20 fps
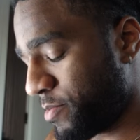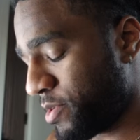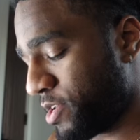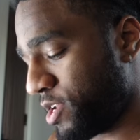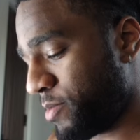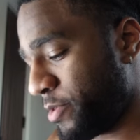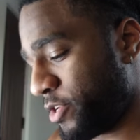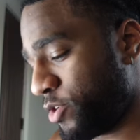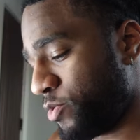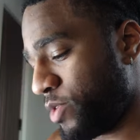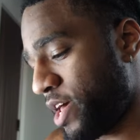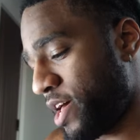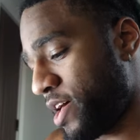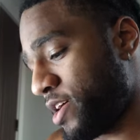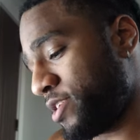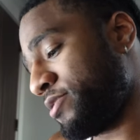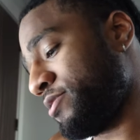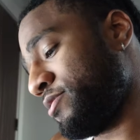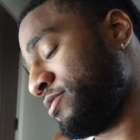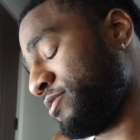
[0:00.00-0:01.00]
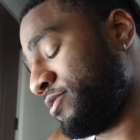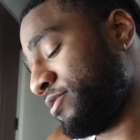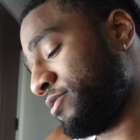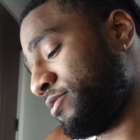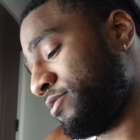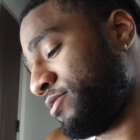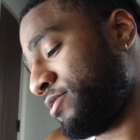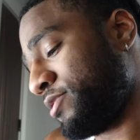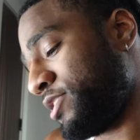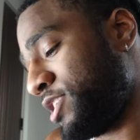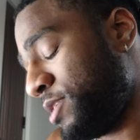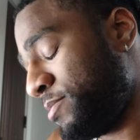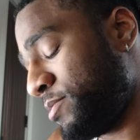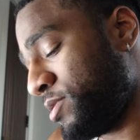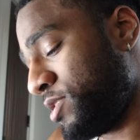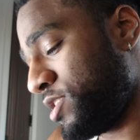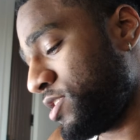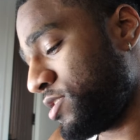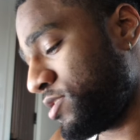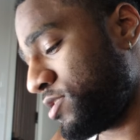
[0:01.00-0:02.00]
man, I'm gonna do that. Keep the
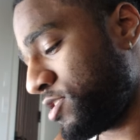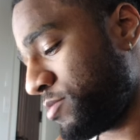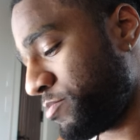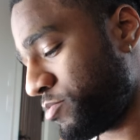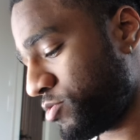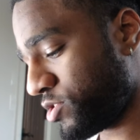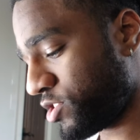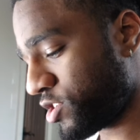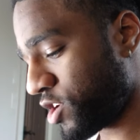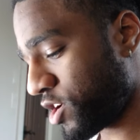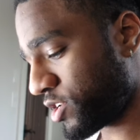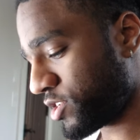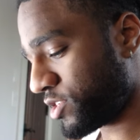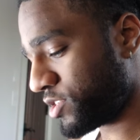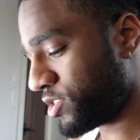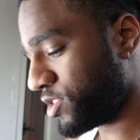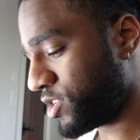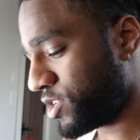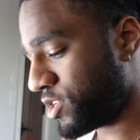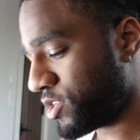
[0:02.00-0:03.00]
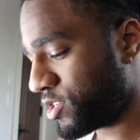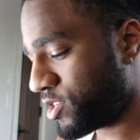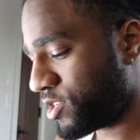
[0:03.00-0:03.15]
list simple as y'all can see.